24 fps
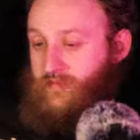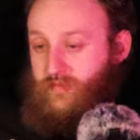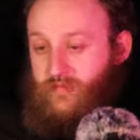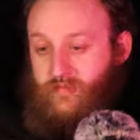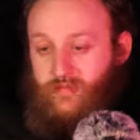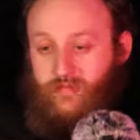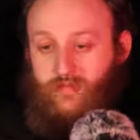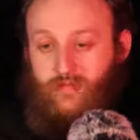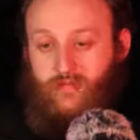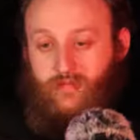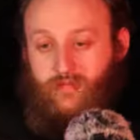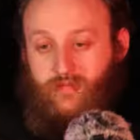
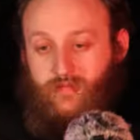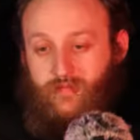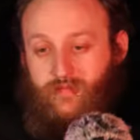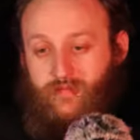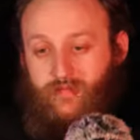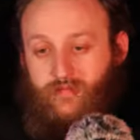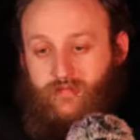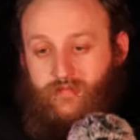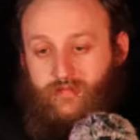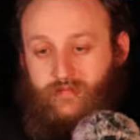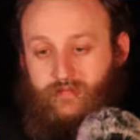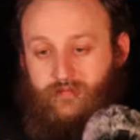
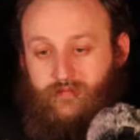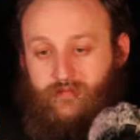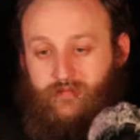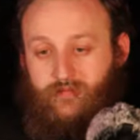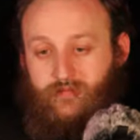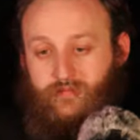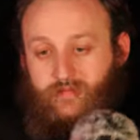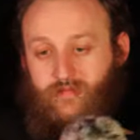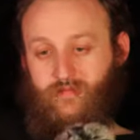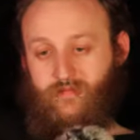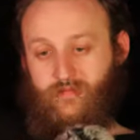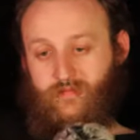
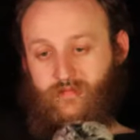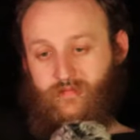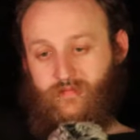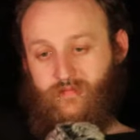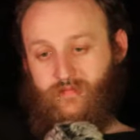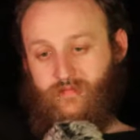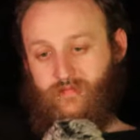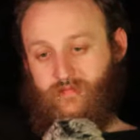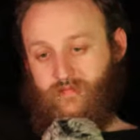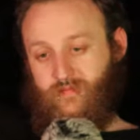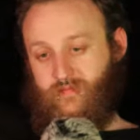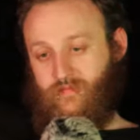
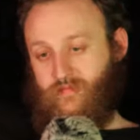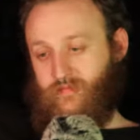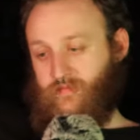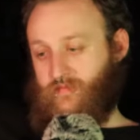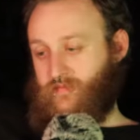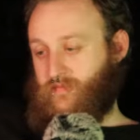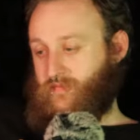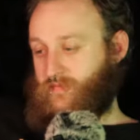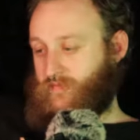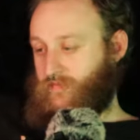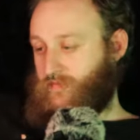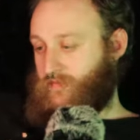
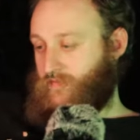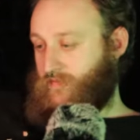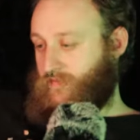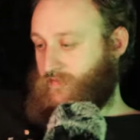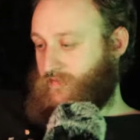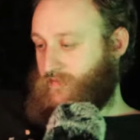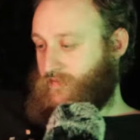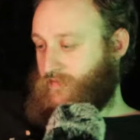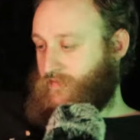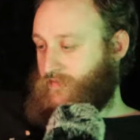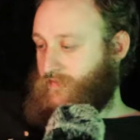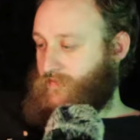
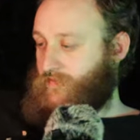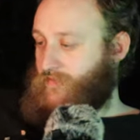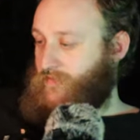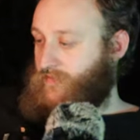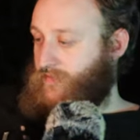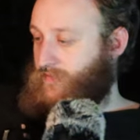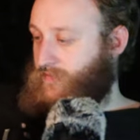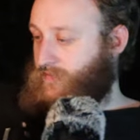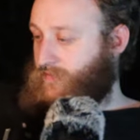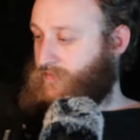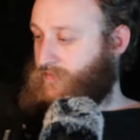This person isn't speaking.